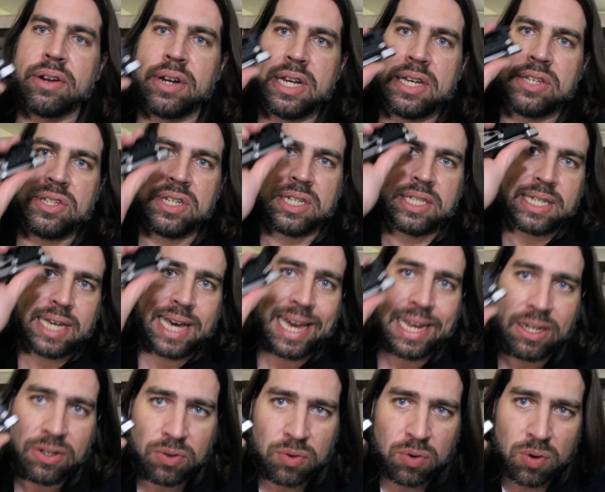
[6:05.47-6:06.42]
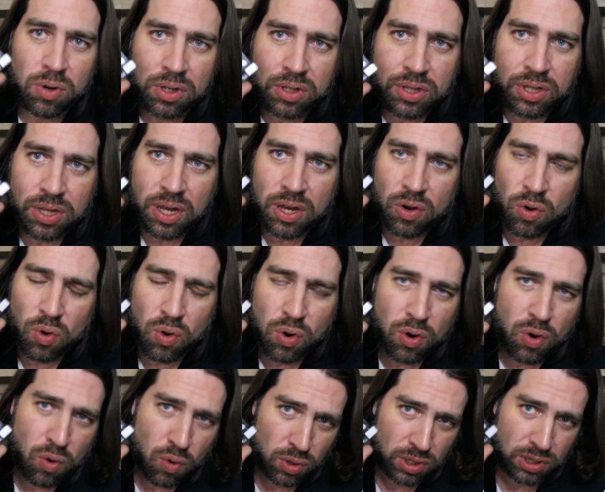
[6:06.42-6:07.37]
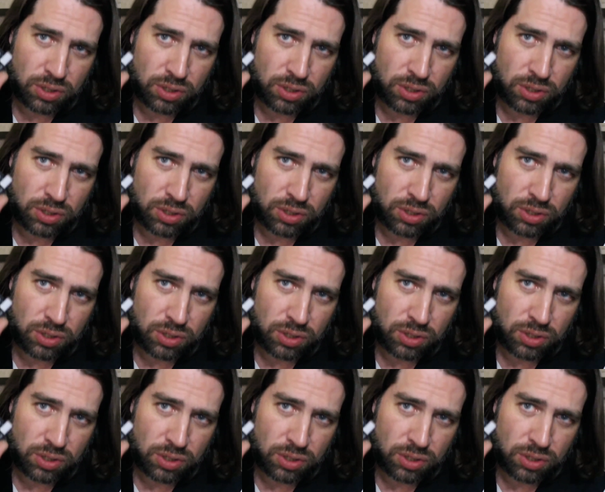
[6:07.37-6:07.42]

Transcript: and as you tighten or